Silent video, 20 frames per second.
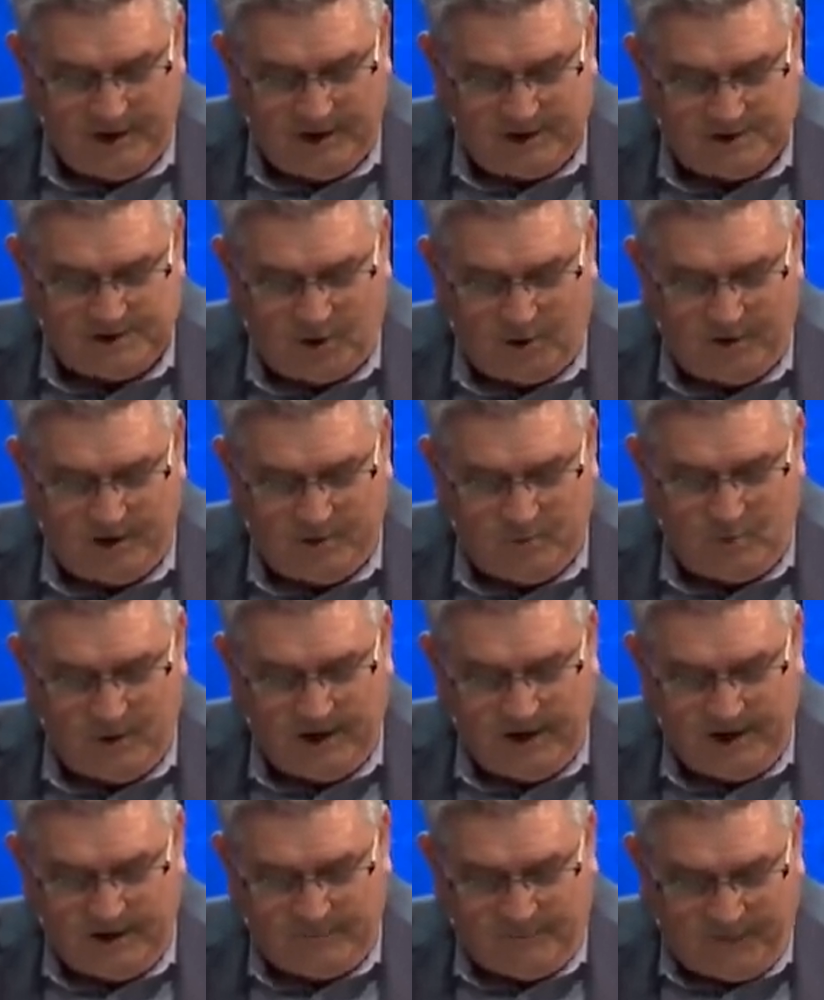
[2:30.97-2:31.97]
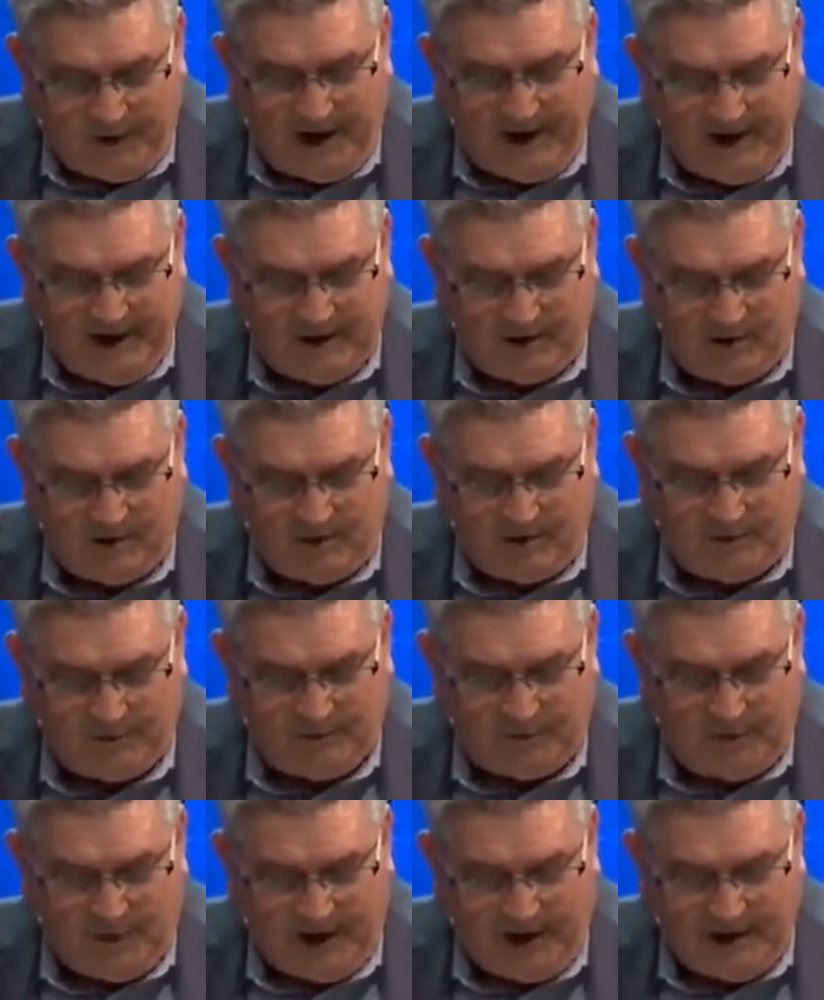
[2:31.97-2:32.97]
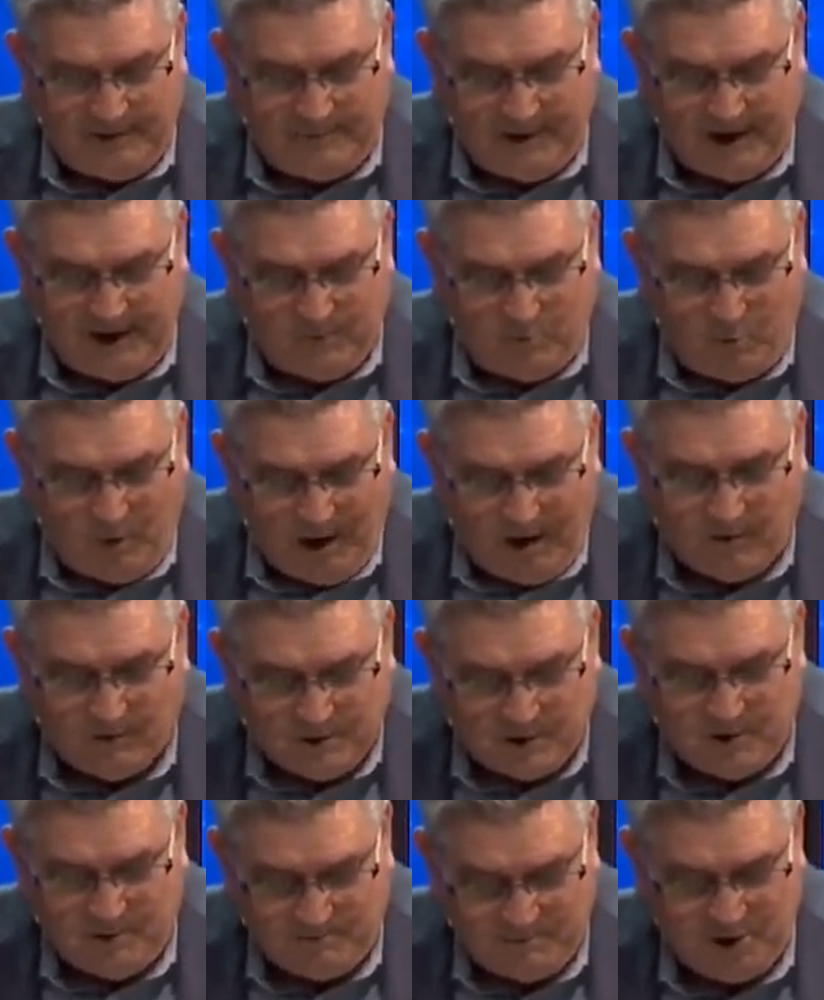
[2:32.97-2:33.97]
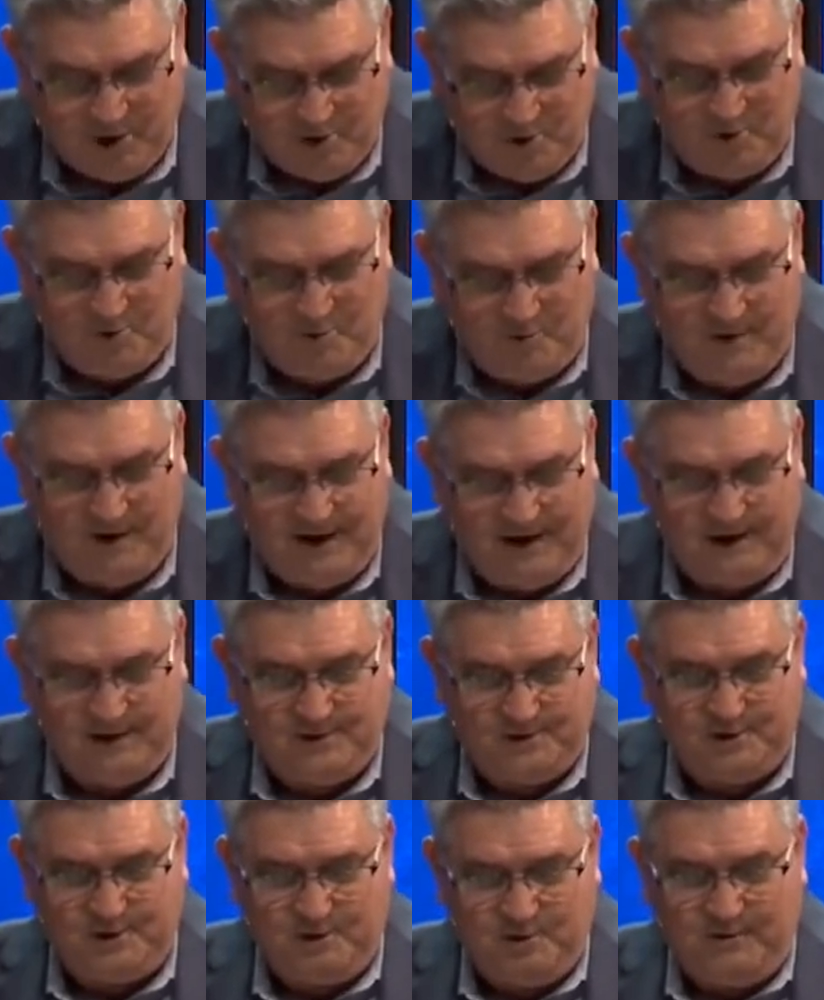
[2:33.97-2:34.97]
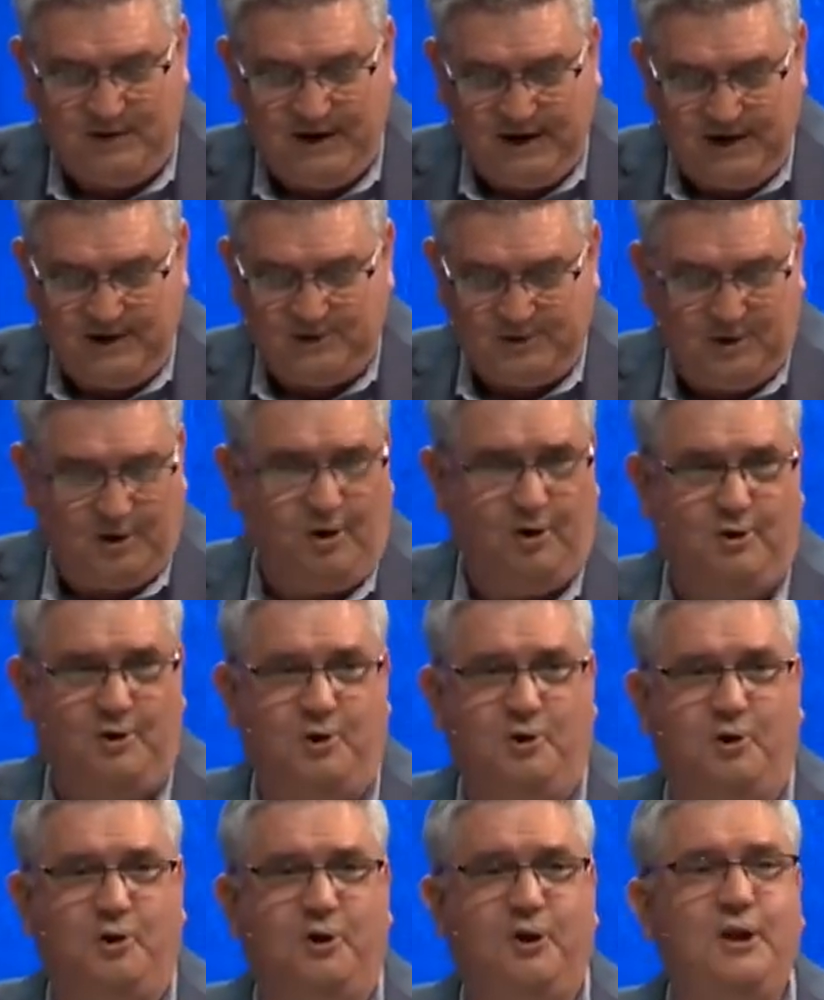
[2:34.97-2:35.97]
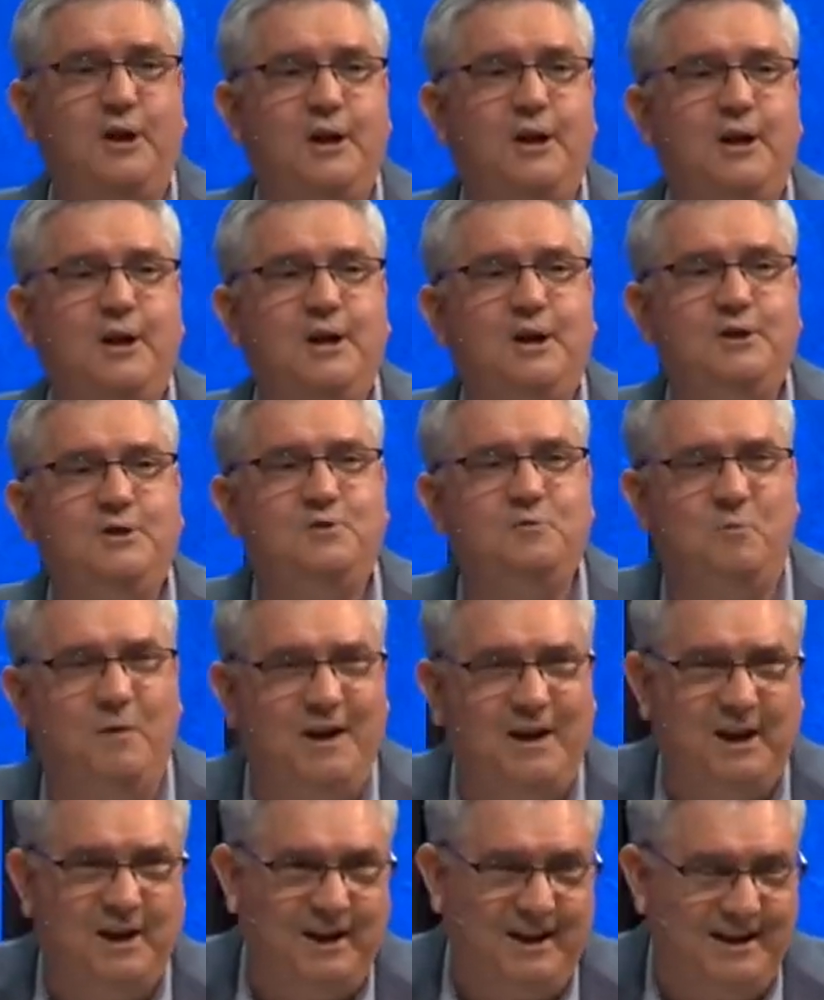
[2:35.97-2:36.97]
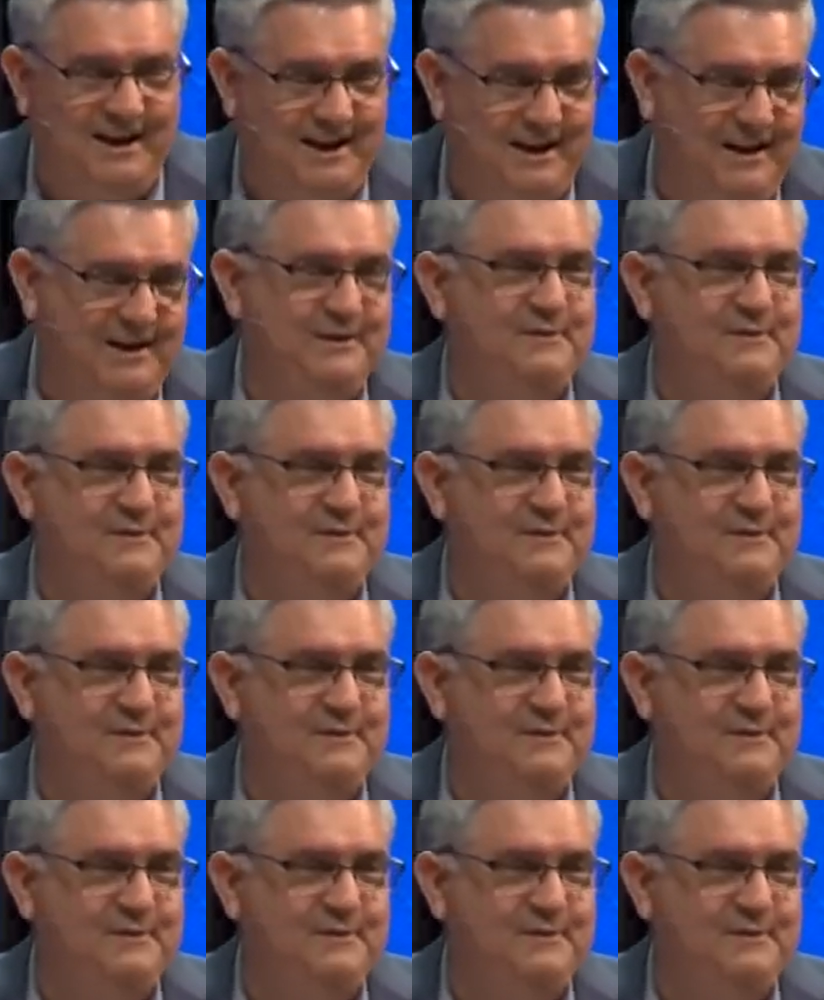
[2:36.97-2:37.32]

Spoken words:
so that when it fails, they may welcome you into eternal dwellings."